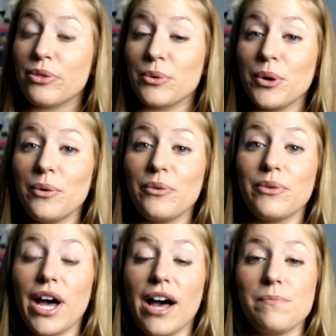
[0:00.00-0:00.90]
through
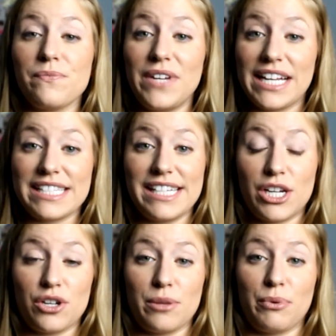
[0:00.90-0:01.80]
Phoenix
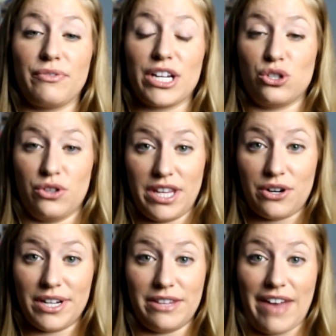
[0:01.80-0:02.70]
Theater, the professional
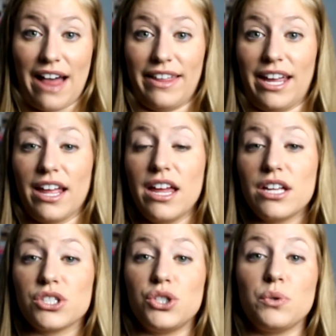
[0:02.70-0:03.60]
theater in the Valley,
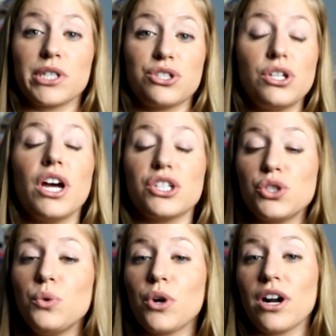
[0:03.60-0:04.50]
to do a
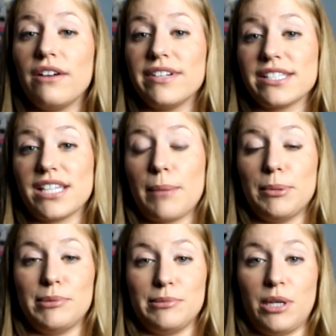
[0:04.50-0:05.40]
tour of
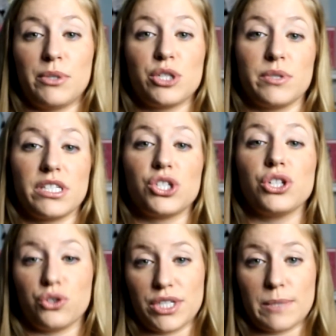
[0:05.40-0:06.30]
Unstoppable Me, which was a
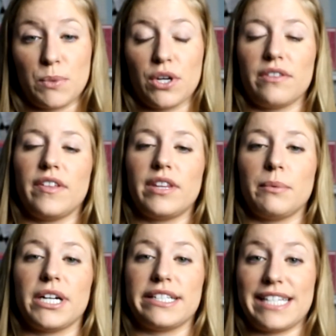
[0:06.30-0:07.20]
children's book that they
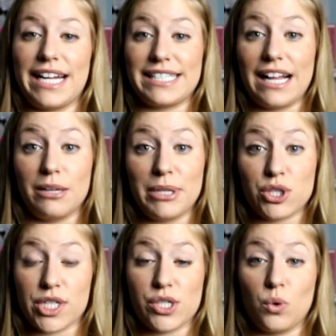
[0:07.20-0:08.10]
were going to take to
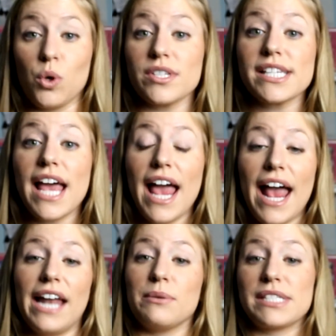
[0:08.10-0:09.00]
elementary schools.
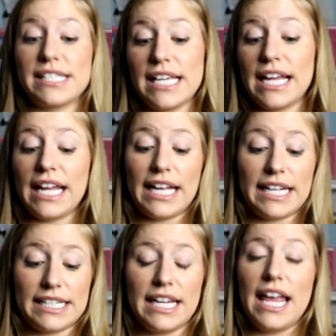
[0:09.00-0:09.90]
And it was a
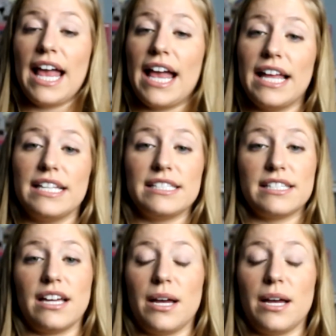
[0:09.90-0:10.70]
singing and